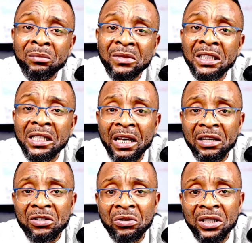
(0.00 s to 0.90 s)
years
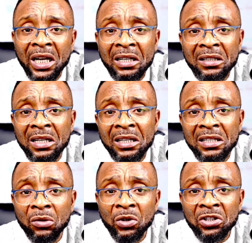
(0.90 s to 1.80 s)
to their days they
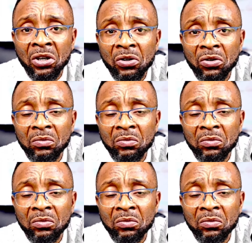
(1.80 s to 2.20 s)
will return.